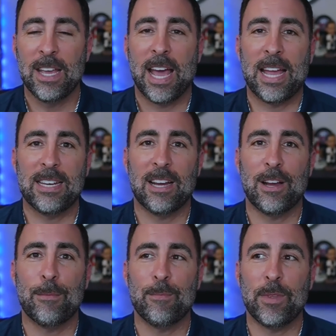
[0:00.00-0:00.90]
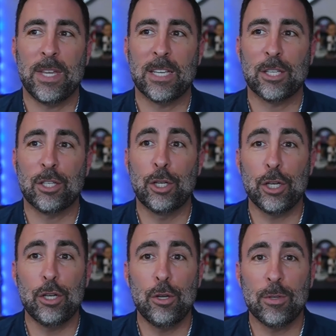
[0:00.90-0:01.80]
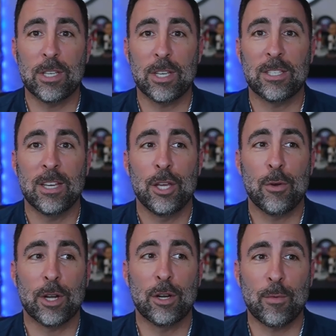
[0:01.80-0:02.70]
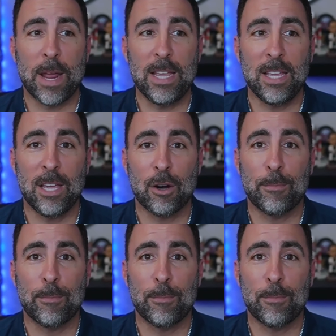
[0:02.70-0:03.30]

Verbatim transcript: And um, he says, "Good news is you had a great year,